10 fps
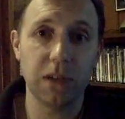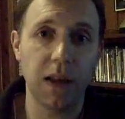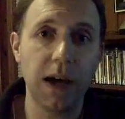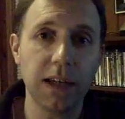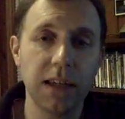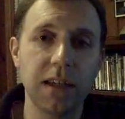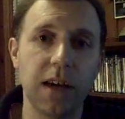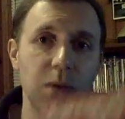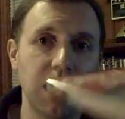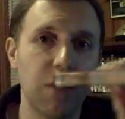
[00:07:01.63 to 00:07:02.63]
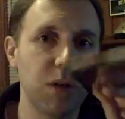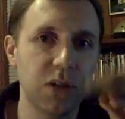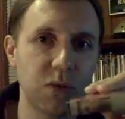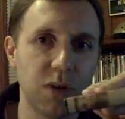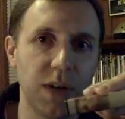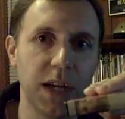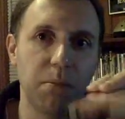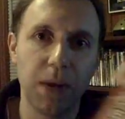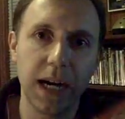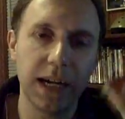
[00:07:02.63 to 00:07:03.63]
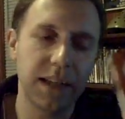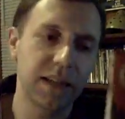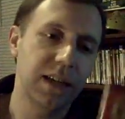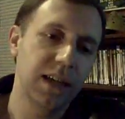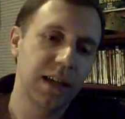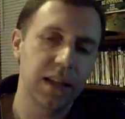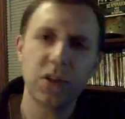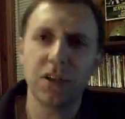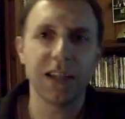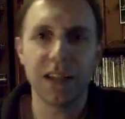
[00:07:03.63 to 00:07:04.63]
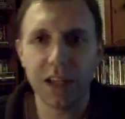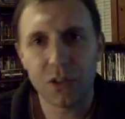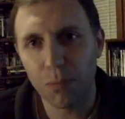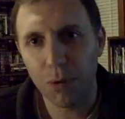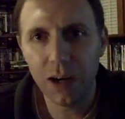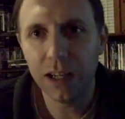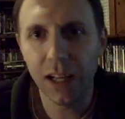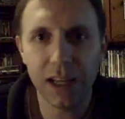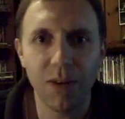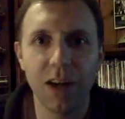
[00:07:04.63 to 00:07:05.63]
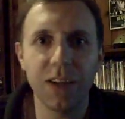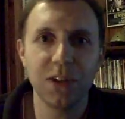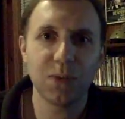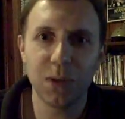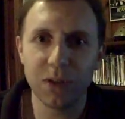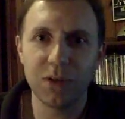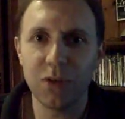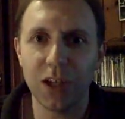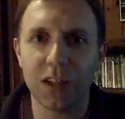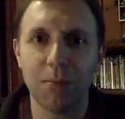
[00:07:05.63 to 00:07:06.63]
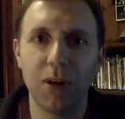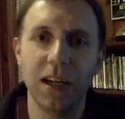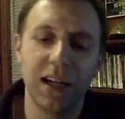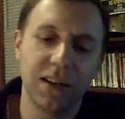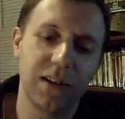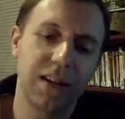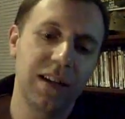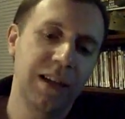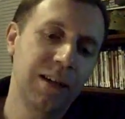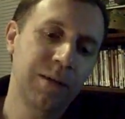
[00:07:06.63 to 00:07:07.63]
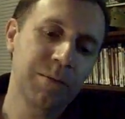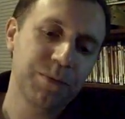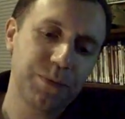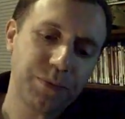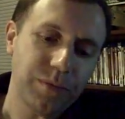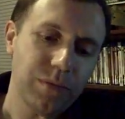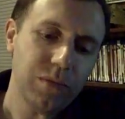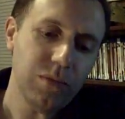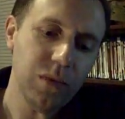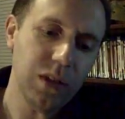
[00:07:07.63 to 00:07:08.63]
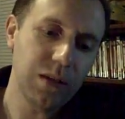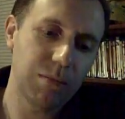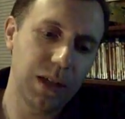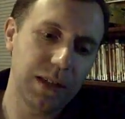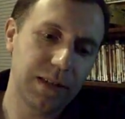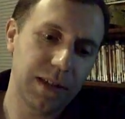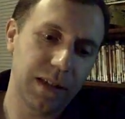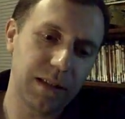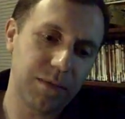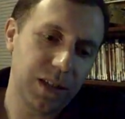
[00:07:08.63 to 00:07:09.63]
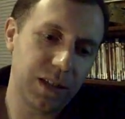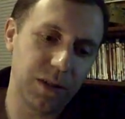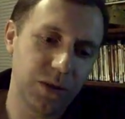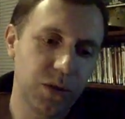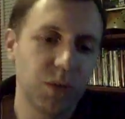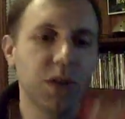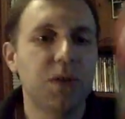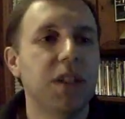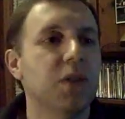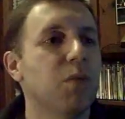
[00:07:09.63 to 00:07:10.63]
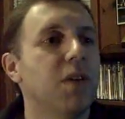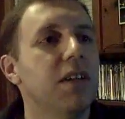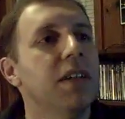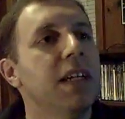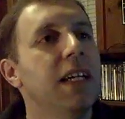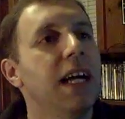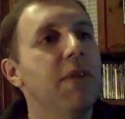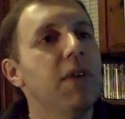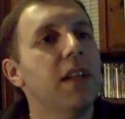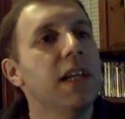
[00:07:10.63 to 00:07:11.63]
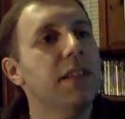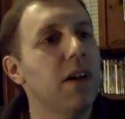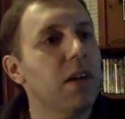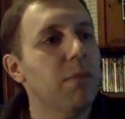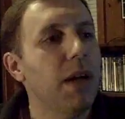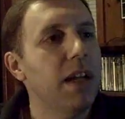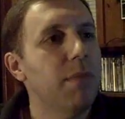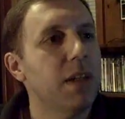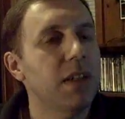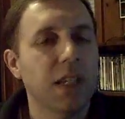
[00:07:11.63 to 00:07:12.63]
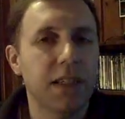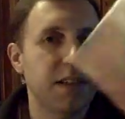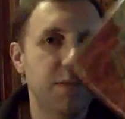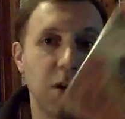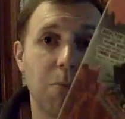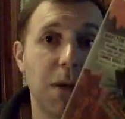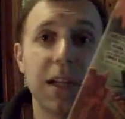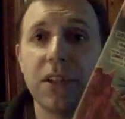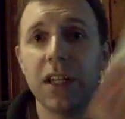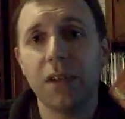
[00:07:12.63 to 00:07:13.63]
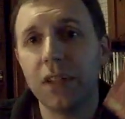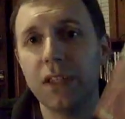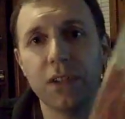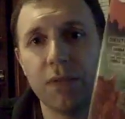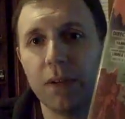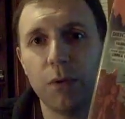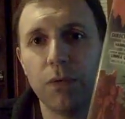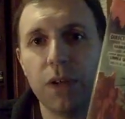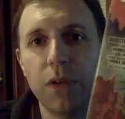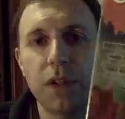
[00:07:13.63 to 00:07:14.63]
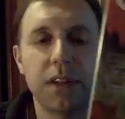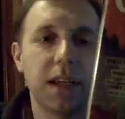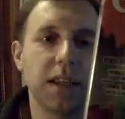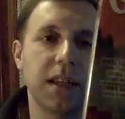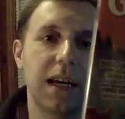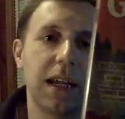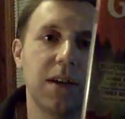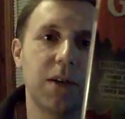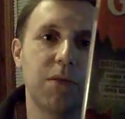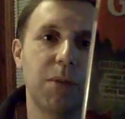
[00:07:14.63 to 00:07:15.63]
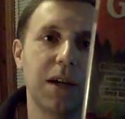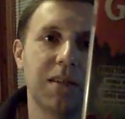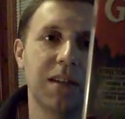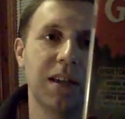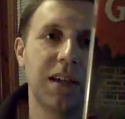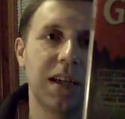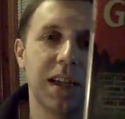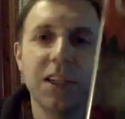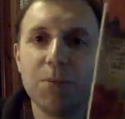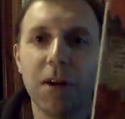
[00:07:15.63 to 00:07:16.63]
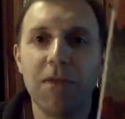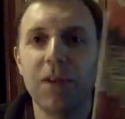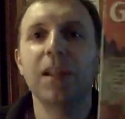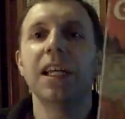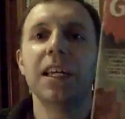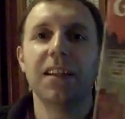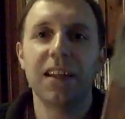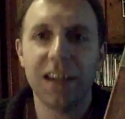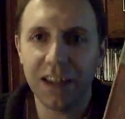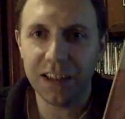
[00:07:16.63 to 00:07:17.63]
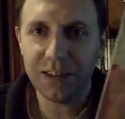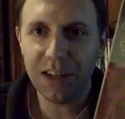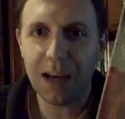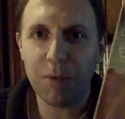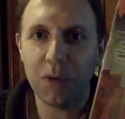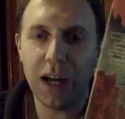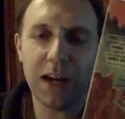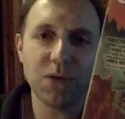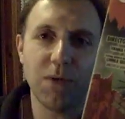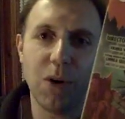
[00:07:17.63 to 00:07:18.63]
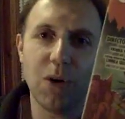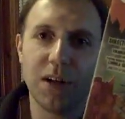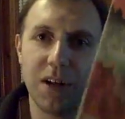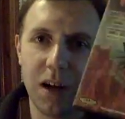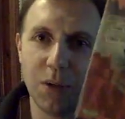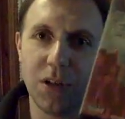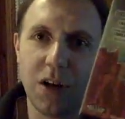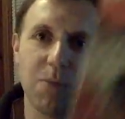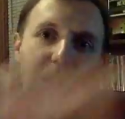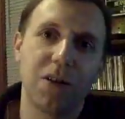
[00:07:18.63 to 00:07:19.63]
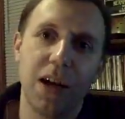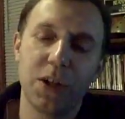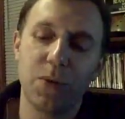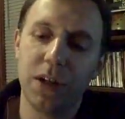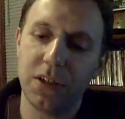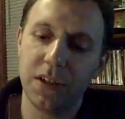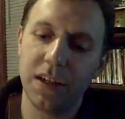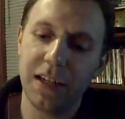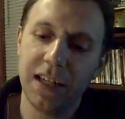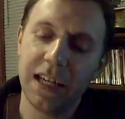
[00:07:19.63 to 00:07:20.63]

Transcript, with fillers: liking. I would I wouldn't just run out and buy it. Plus, you got the extra bread laying around, you just want to chuck the bread out there. But uh, you know, it's just one of those deals where I felt like talking about it because I, on my channel at least, I've never reviewed it, and I thought for my at least my fill-in uh, time on House of Horror here, I would talk about Graduation Day.